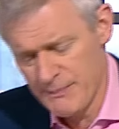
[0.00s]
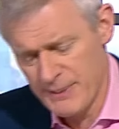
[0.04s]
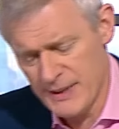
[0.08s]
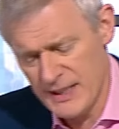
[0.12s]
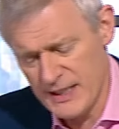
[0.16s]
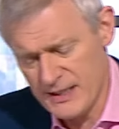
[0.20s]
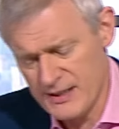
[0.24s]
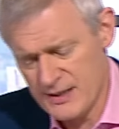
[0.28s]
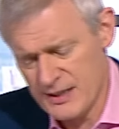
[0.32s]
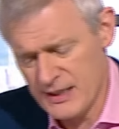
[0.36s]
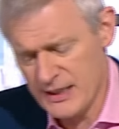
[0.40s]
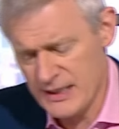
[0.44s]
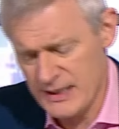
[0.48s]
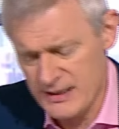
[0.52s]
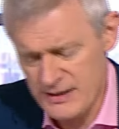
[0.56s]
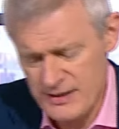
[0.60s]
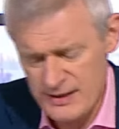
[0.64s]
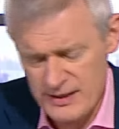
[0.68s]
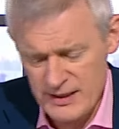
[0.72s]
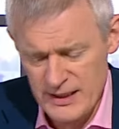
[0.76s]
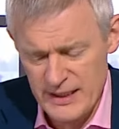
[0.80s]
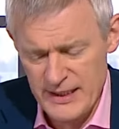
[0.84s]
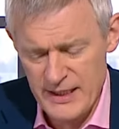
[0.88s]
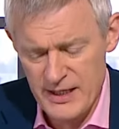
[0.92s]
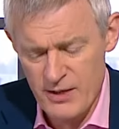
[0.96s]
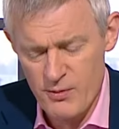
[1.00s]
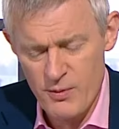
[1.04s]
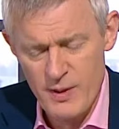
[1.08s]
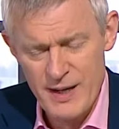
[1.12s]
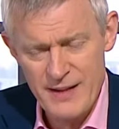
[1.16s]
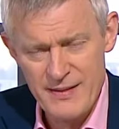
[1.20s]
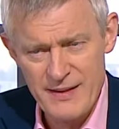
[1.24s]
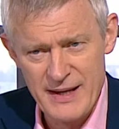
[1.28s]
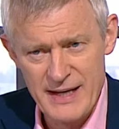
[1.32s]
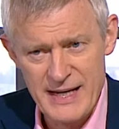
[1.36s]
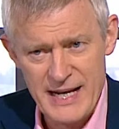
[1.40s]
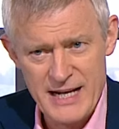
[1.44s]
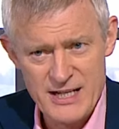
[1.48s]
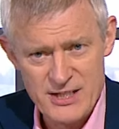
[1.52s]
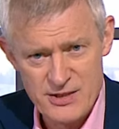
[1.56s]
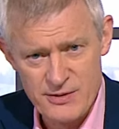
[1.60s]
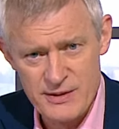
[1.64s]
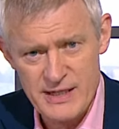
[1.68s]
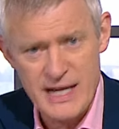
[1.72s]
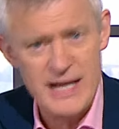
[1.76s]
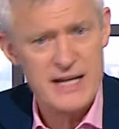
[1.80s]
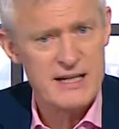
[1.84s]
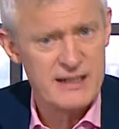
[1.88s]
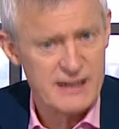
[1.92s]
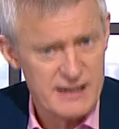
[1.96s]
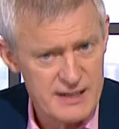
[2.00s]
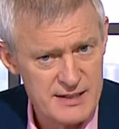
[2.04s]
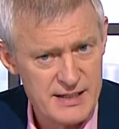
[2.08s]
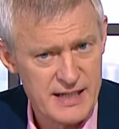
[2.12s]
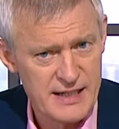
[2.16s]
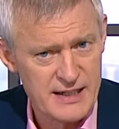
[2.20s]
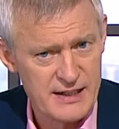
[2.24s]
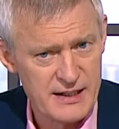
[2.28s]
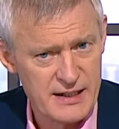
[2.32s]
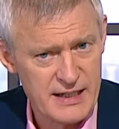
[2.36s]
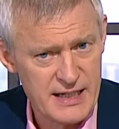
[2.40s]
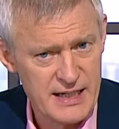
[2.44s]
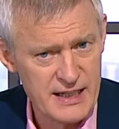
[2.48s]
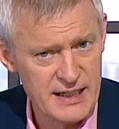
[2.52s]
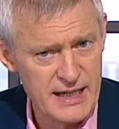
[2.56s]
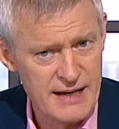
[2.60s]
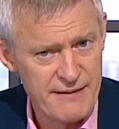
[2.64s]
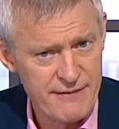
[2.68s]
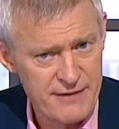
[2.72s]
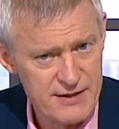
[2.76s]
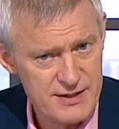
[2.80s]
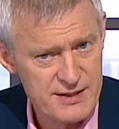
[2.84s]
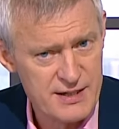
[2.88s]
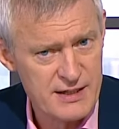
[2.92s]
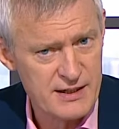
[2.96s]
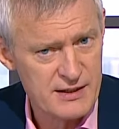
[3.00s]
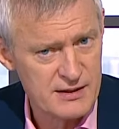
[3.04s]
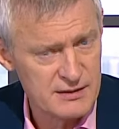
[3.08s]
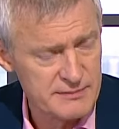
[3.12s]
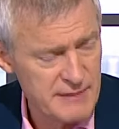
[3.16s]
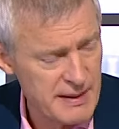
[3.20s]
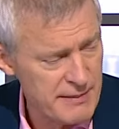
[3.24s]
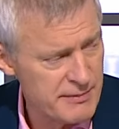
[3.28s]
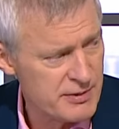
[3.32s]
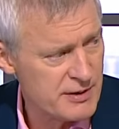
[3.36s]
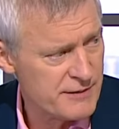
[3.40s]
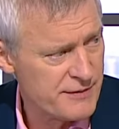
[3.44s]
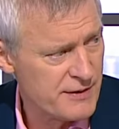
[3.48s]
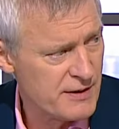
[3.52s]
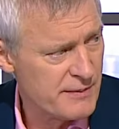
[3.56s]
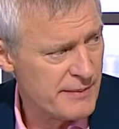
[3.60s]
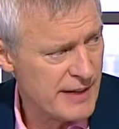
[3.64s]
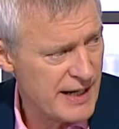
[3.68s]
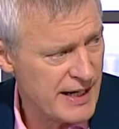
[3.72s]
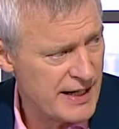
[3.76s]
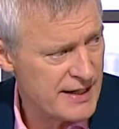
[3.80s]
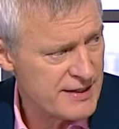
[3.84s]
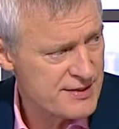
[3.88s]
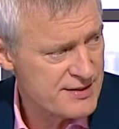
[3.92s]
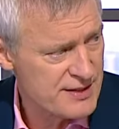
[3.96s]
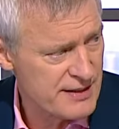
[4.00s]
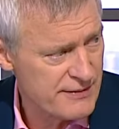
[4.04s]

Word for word: But it's it's I don't know when they get to an end because they could kill every single member of Hamas.